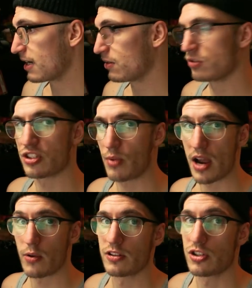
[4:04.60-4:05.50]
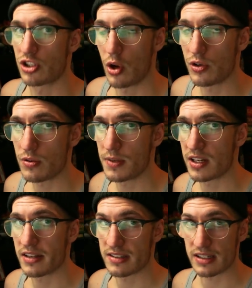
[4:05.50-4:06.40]
Which is why I wanted to show you,
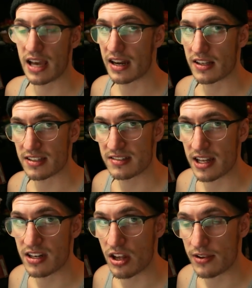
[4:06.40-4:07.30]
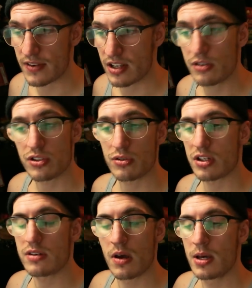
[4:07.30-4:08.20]
because again, as I said in other videos, you
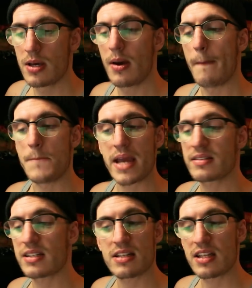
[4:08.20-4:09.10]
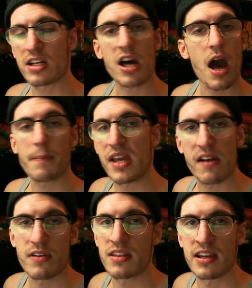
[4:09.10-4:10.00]
can basically copy
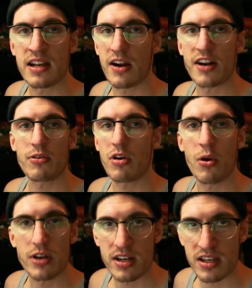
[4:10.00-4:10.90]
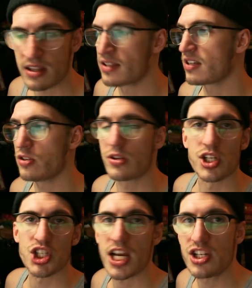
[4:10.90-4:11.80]
everything here. I don't own any of this, and you can
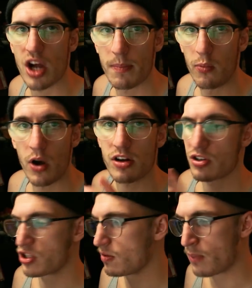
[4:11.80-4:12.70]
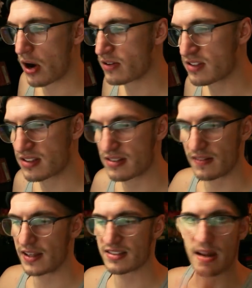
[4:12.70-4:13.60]
change up 1 or 2 parts,
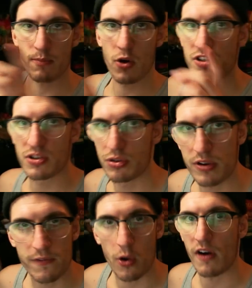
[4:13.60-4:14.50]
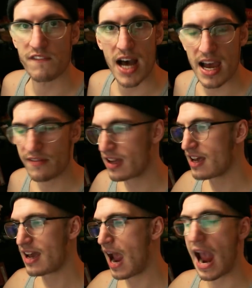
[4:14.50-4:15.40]
like step 1, 2, 3, 4, or 5,
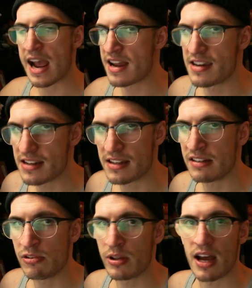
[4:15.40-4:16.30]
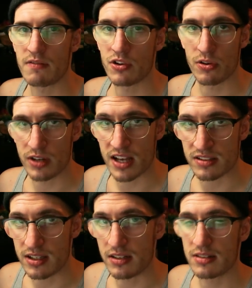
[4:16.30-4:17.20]
and you will have your own
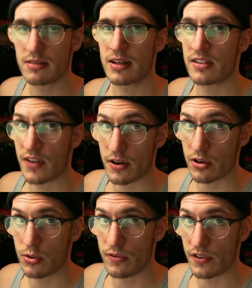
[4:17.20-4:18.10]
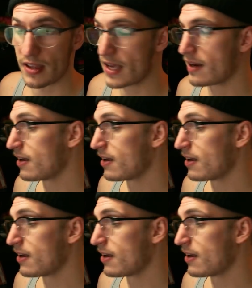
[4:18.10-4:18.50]
asset. It's very cool for that.